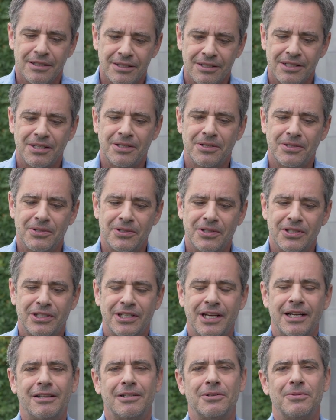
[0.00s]
So the
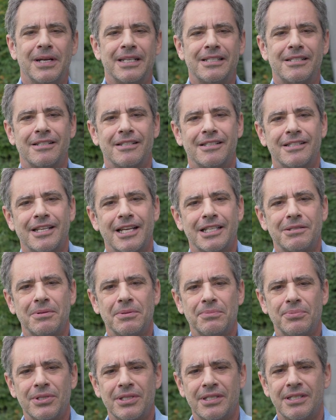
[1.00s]
Shedler-Westen
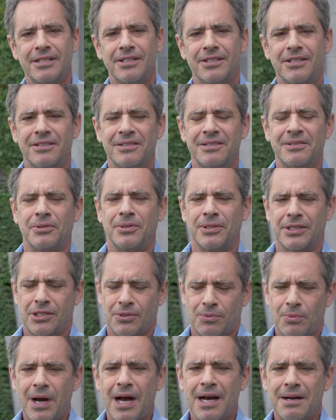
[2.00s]
Assessment Procedure, or
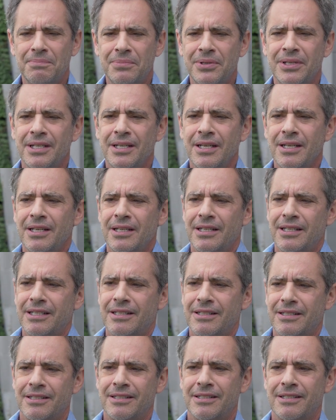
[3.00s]
SWAP,
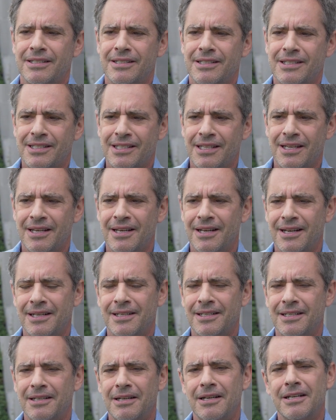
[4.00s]
is
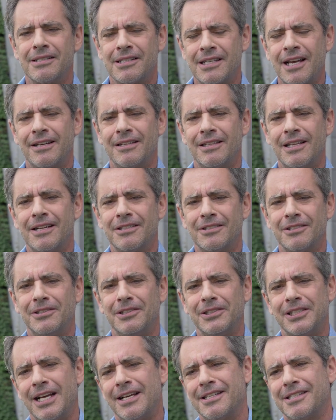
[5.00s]
a
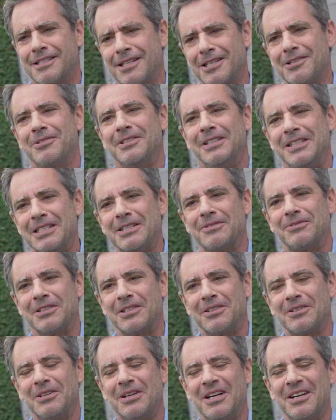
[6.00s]
psychological test that's really
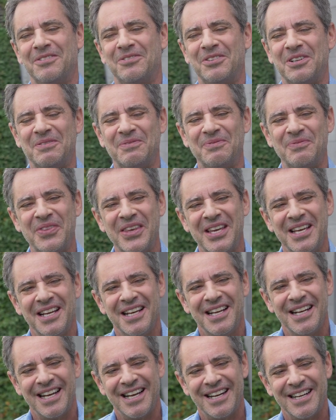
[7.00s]
different from
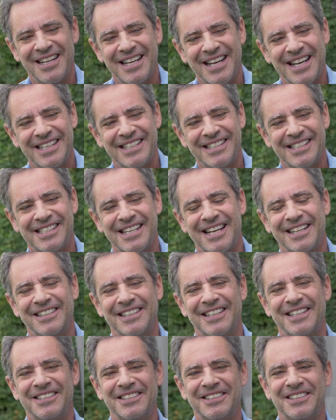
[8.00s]
any
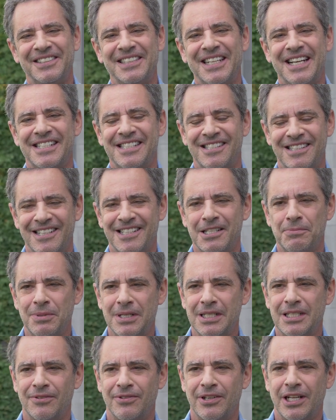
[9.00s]
psychological test that's
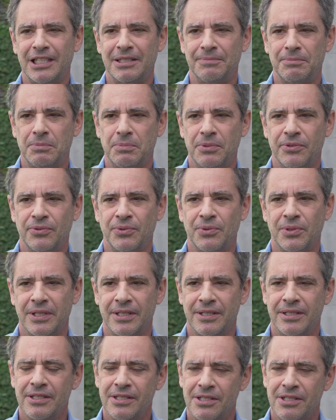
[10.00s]
been developed before.